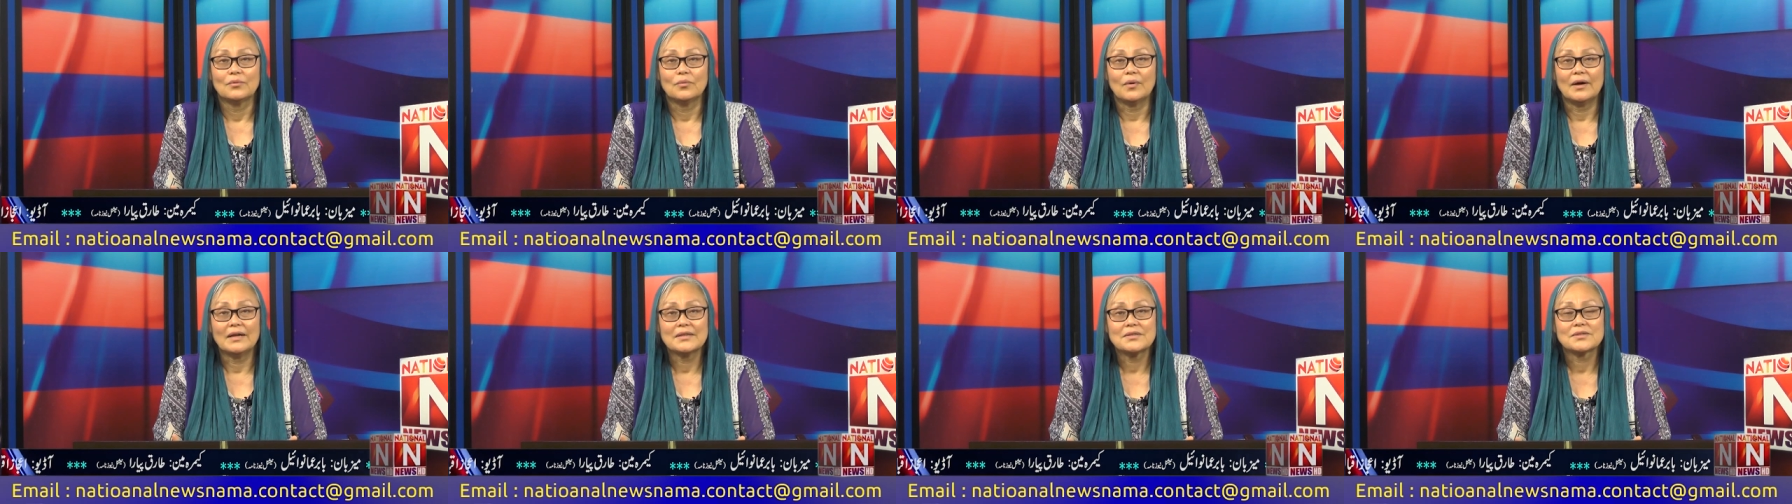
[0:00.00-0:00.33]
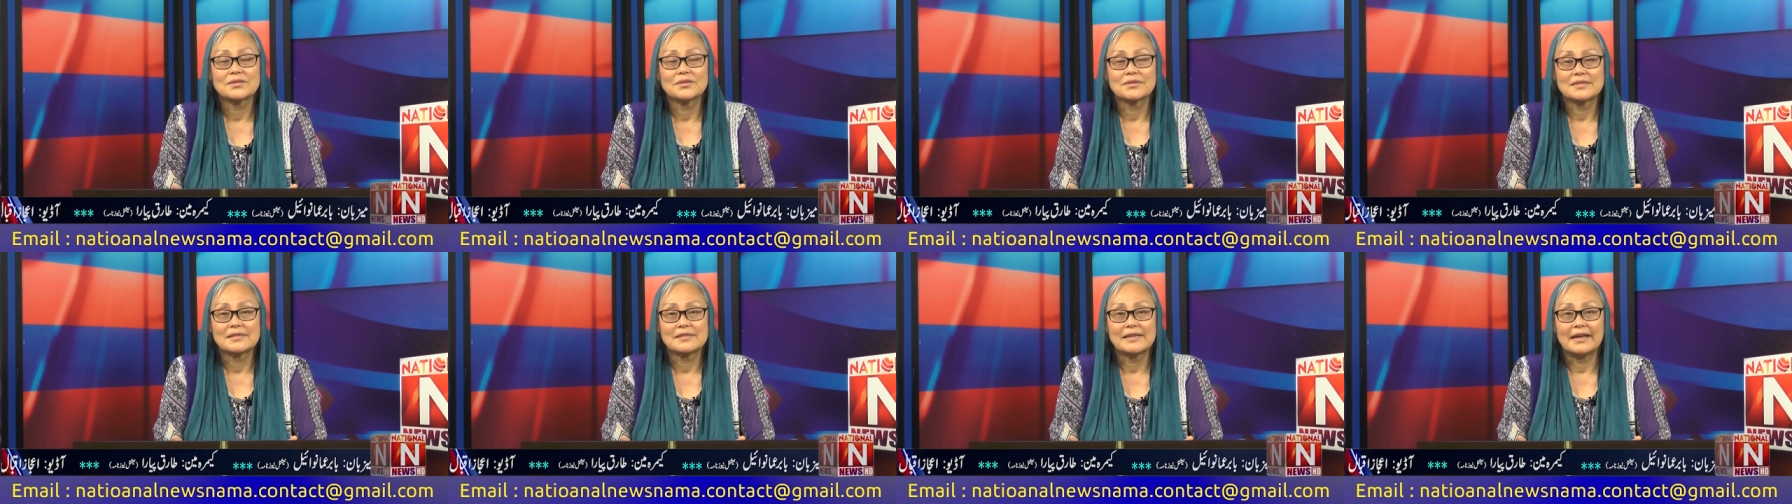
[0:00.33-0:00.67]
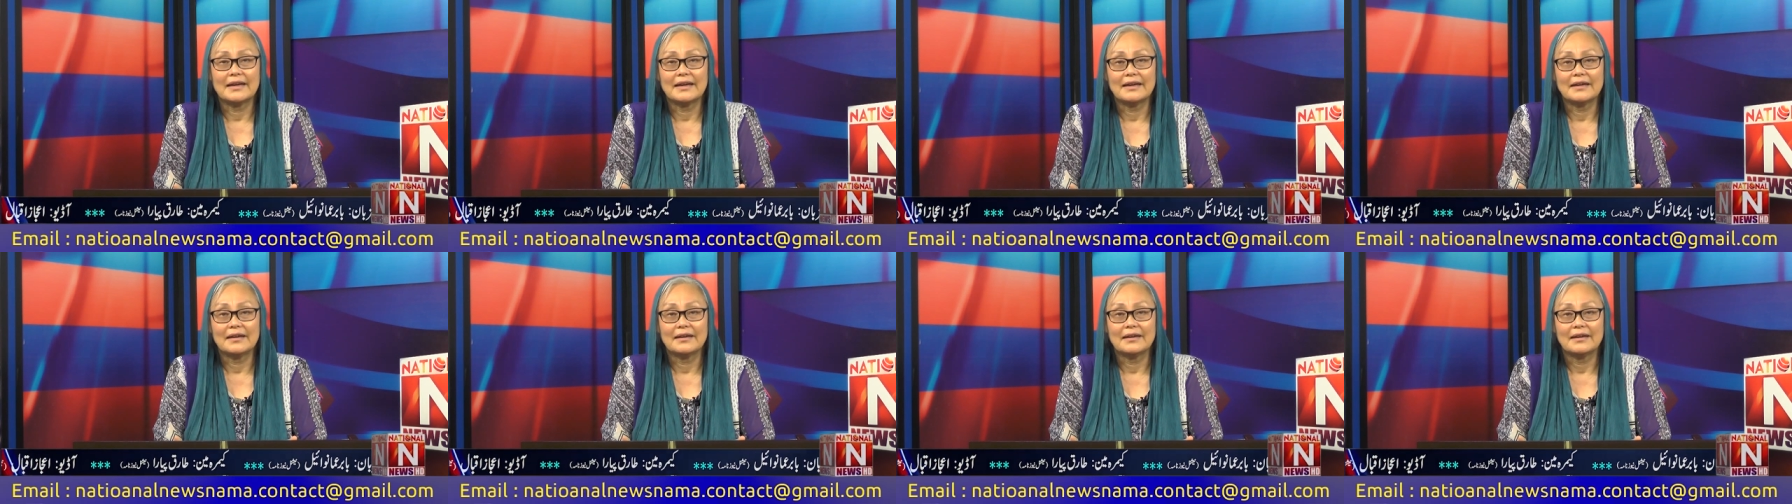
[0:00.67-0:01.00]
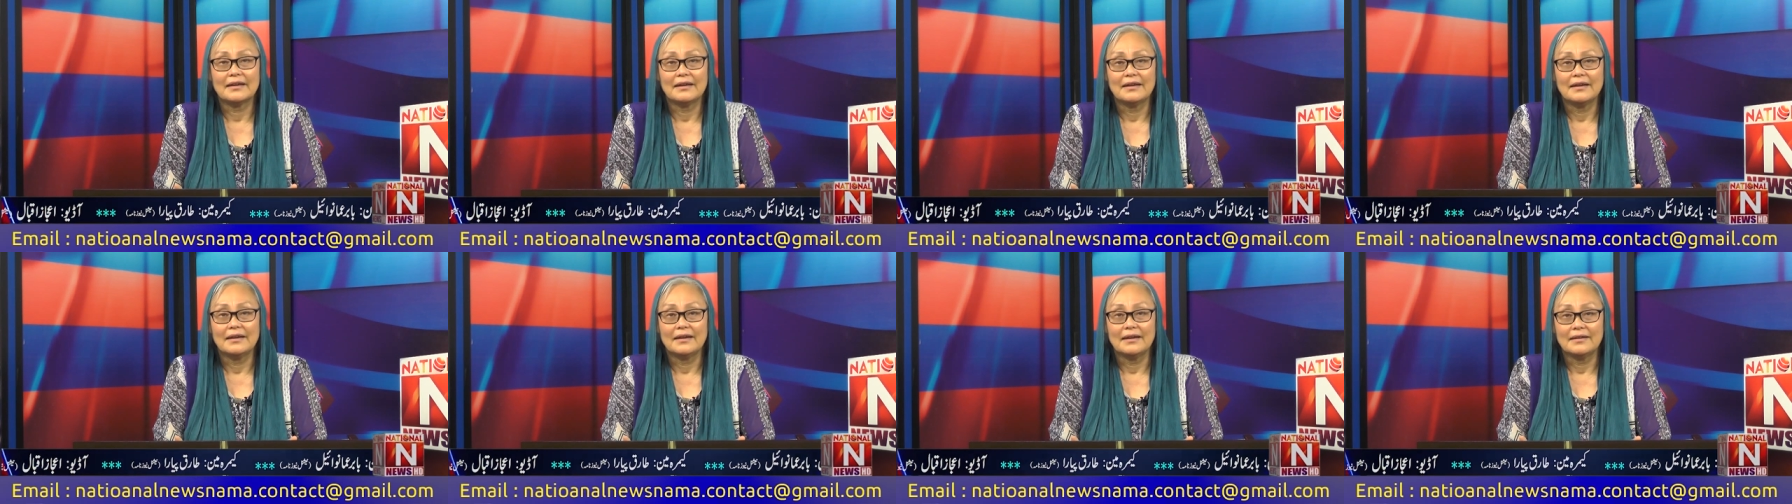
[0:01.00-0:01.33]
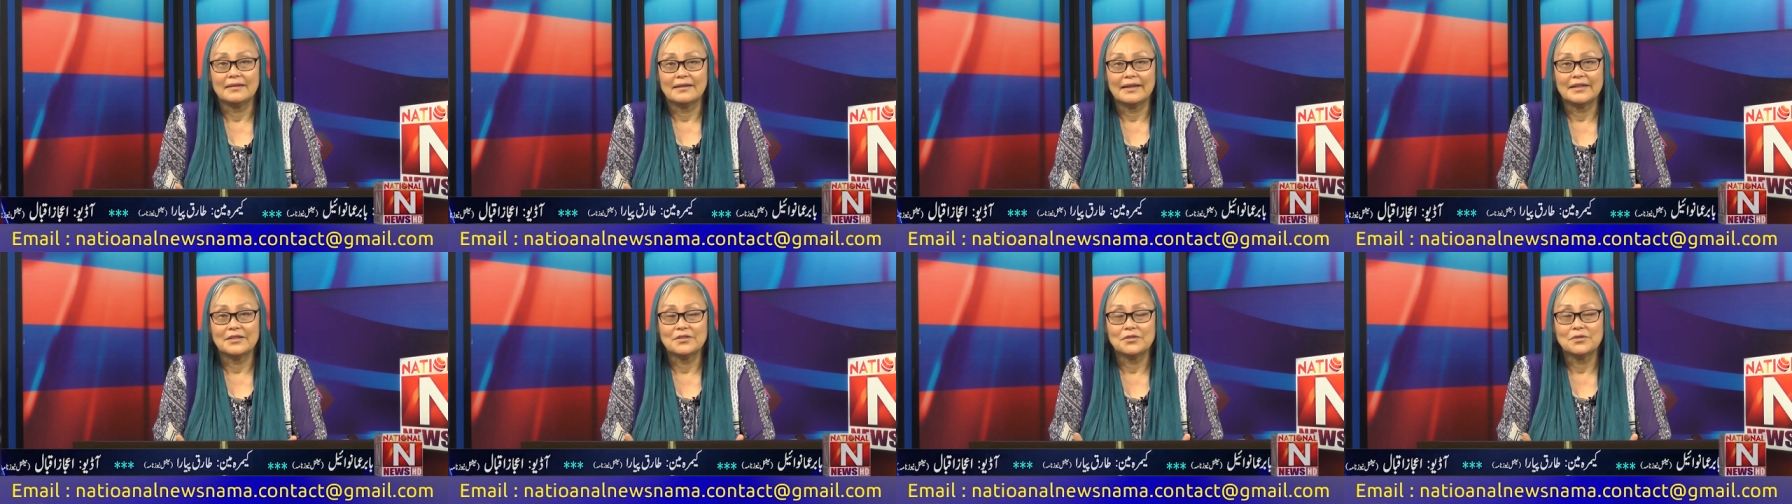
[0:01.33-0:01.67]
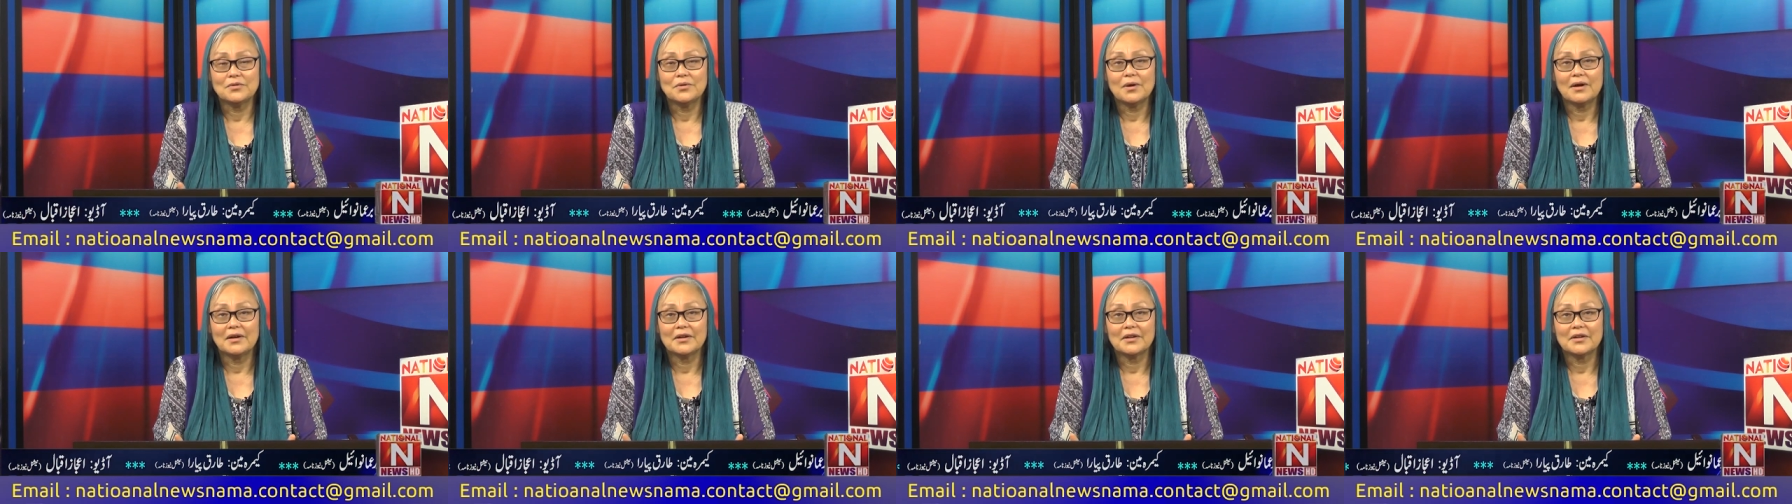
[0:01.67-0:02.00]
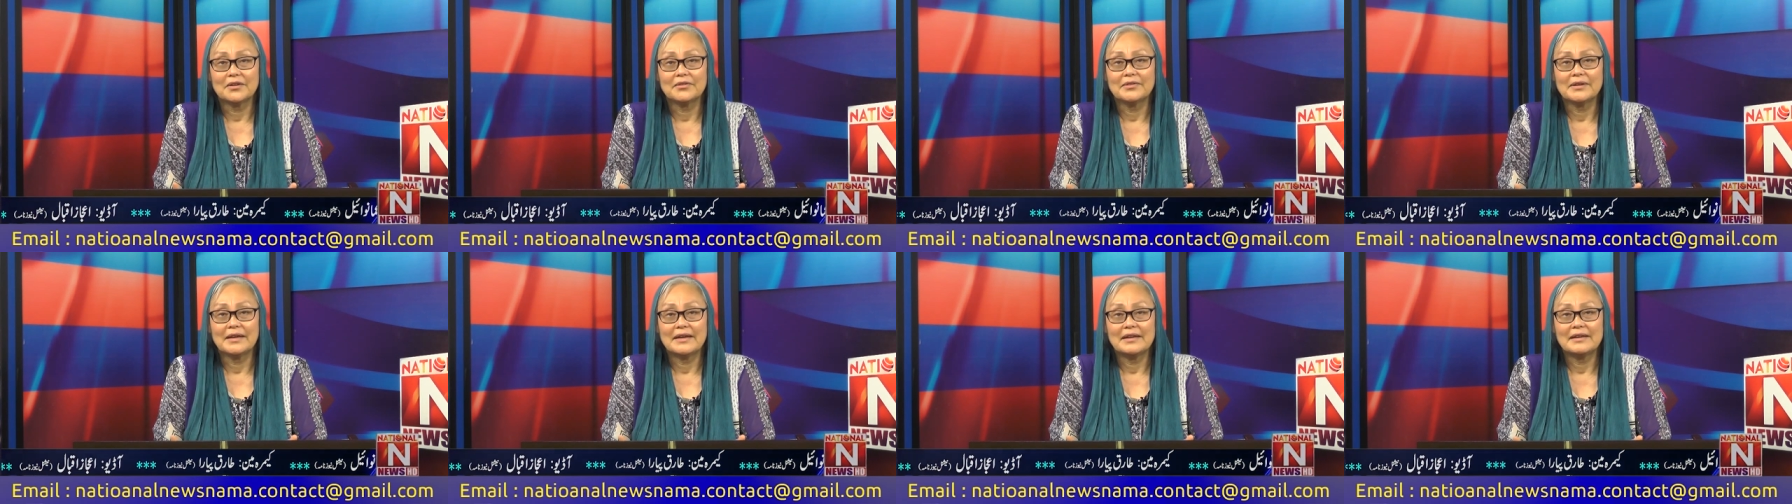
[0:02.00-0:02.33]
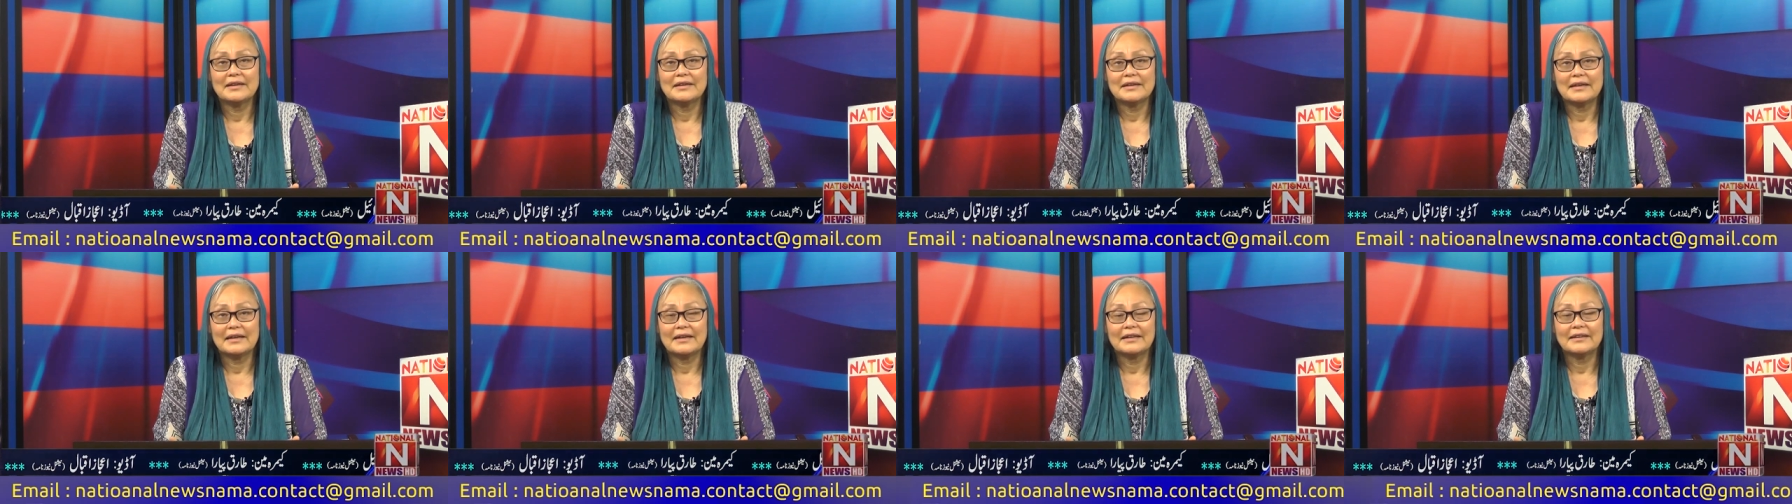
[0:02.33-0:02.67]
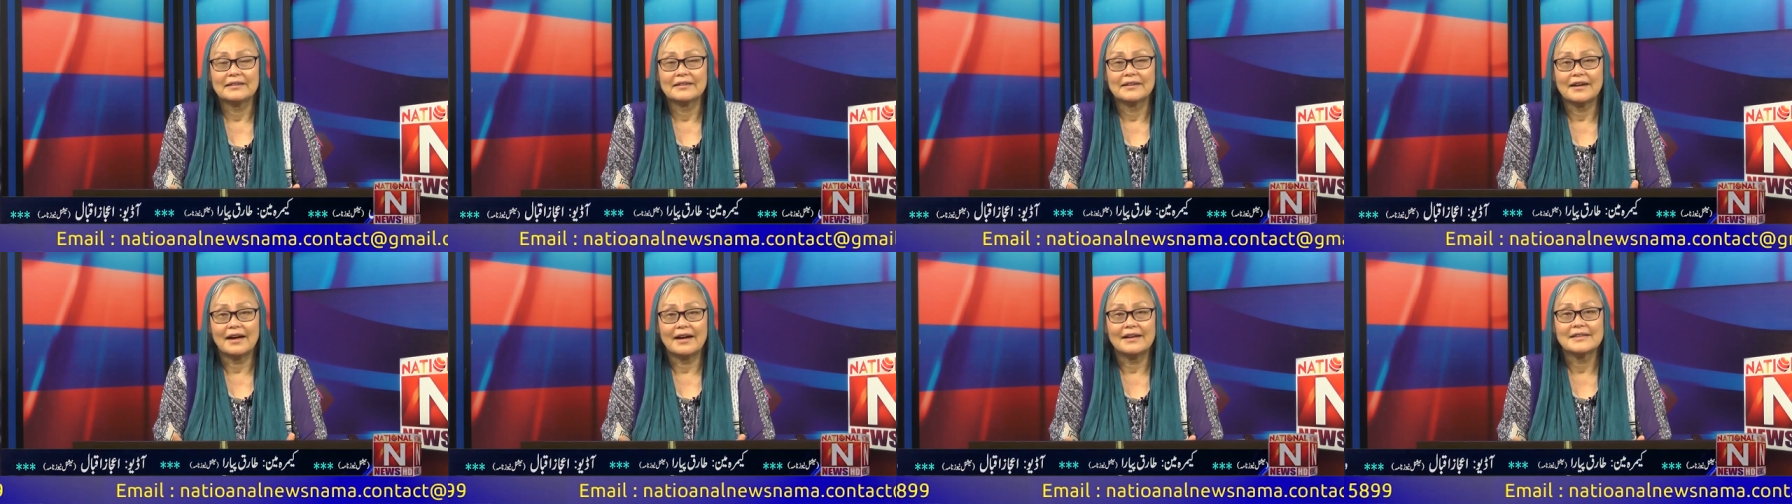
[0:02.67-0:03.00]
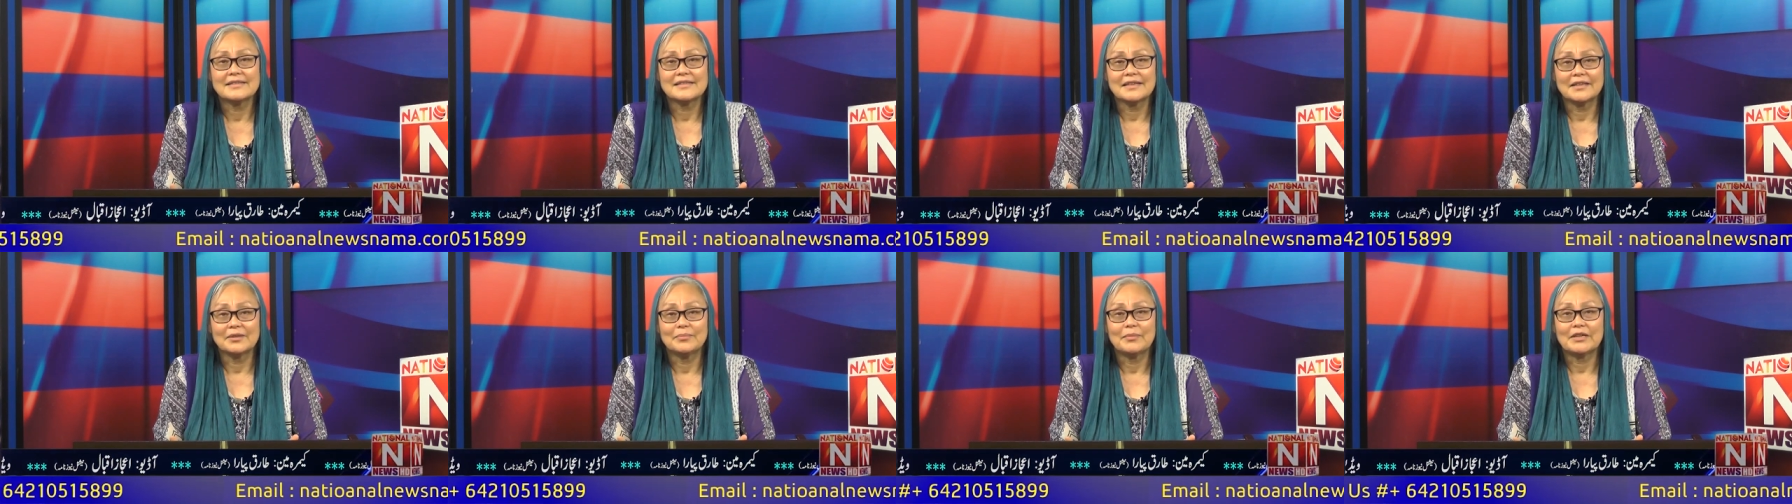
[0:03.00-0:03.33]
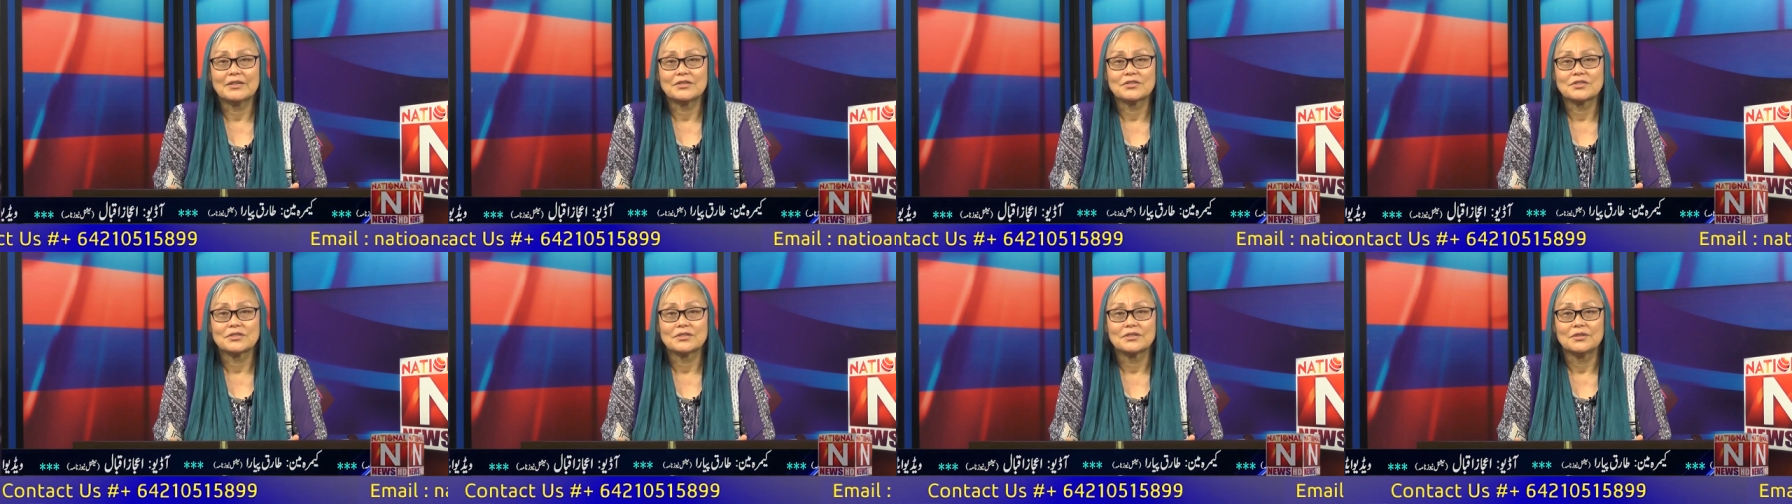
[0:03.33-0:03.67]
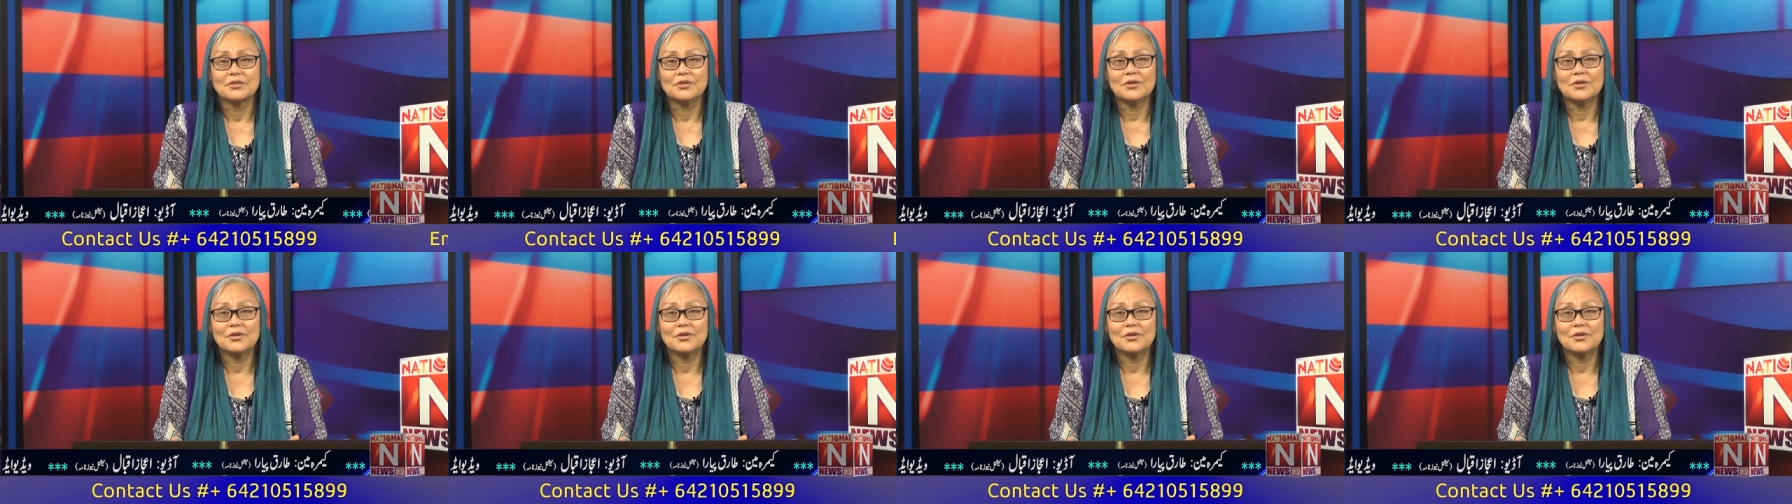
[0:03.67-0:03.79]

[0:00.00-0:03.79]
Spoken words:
wants to say that you are created in God's image.